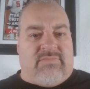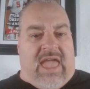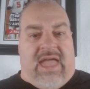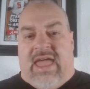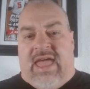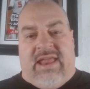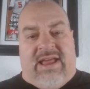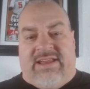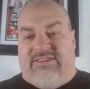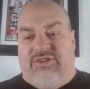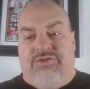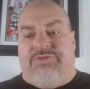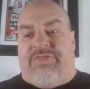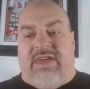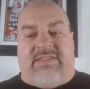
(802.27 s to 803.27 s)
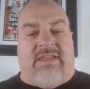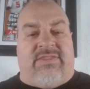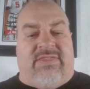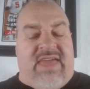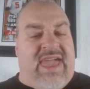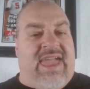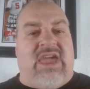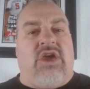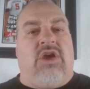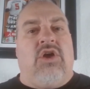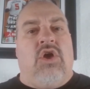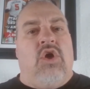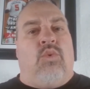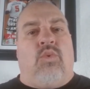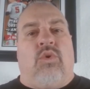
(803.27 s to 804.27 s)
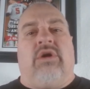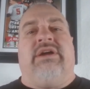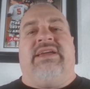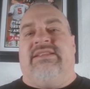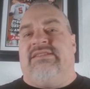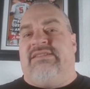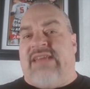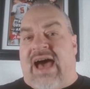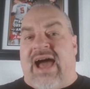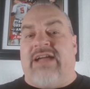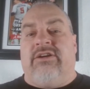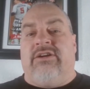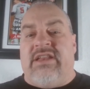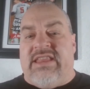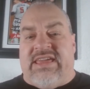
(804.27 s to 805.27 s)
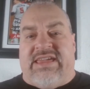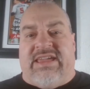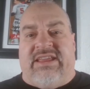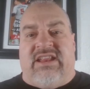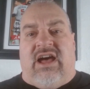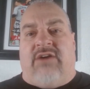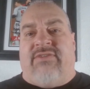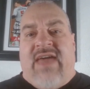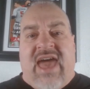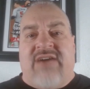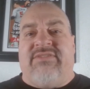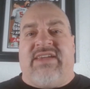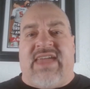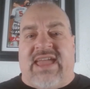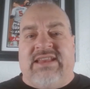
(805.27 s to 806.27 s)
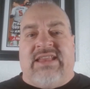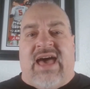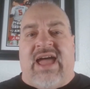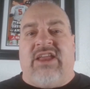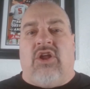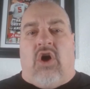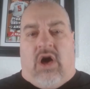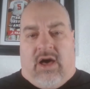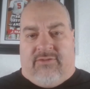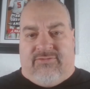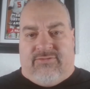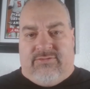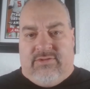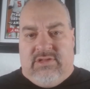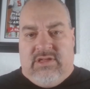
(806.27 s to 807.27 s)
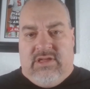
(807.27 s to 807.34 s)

And I do think that they were in dire need of having a night off,